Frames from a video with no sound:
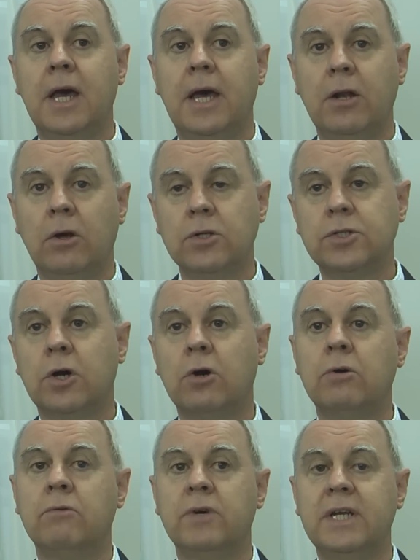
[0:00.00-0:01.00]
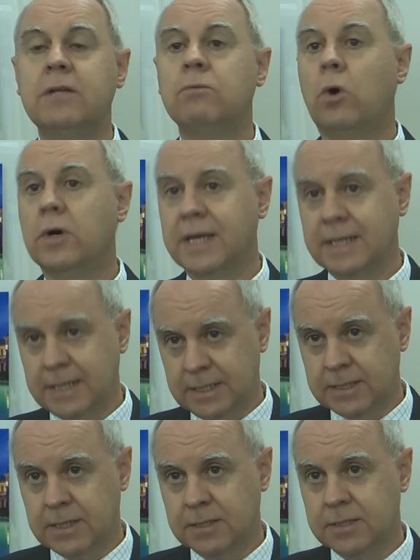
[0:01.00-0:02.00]
and also within walking
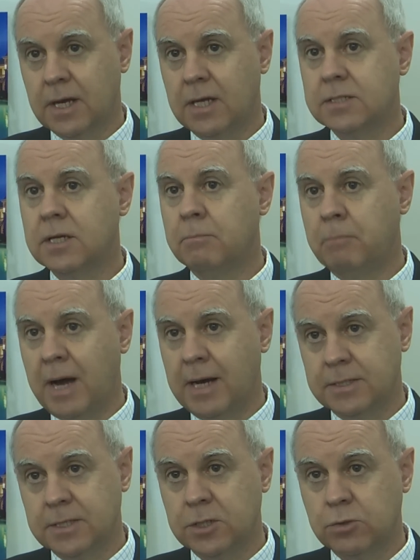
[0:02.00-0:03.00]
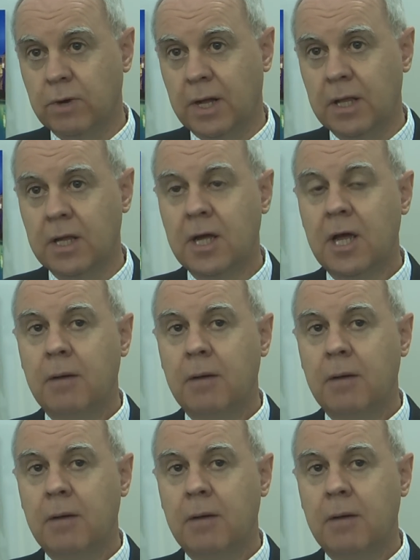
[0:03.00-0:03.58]
distance there are some bars as well.